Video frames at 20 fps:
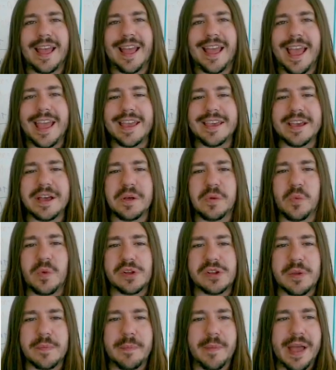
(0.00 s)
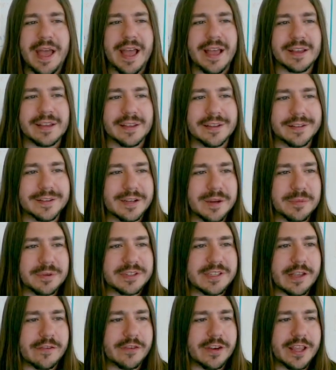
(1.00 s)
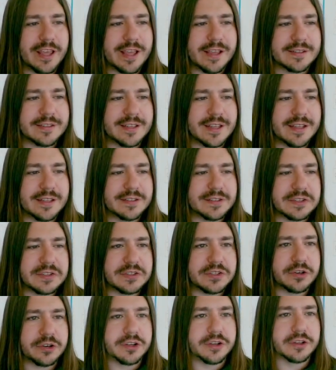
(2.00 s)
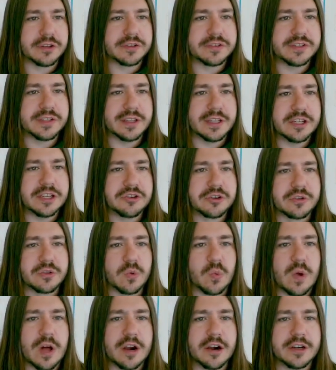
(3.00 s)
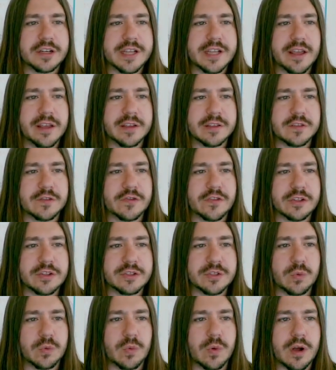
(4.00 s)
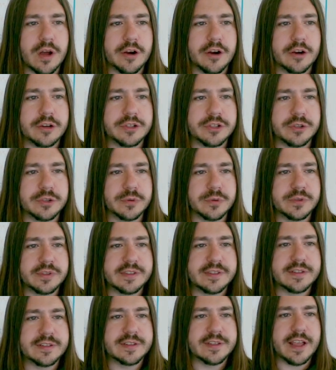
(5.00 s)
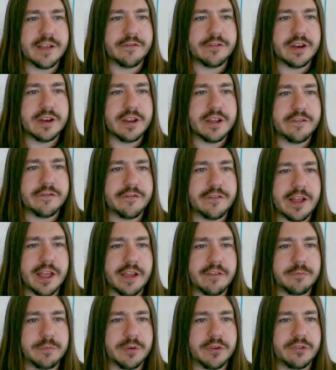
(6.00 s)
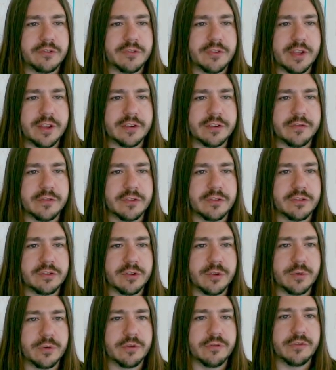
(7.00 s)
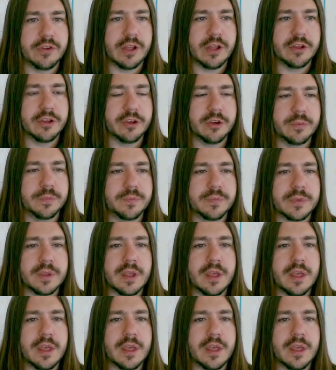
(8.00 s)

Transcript: Hey y'all, welcome back. Number 78 says a circular cylindrical water tank is filled to water to 75% of its total volume